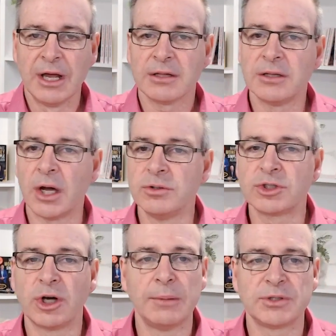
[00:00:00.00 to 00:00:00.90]
those
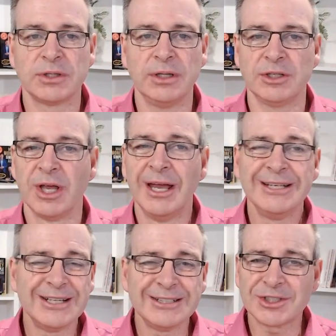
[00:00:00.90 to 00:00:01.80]
types of things.
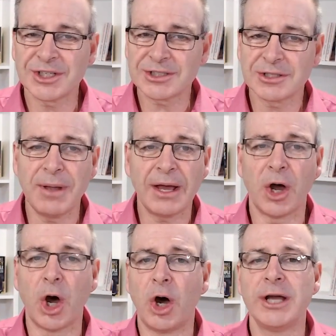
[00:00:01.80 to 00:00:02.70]
It's just about
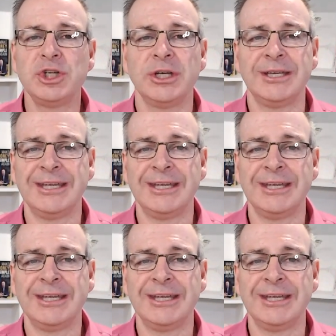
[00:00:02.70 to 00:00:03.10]
hygiene,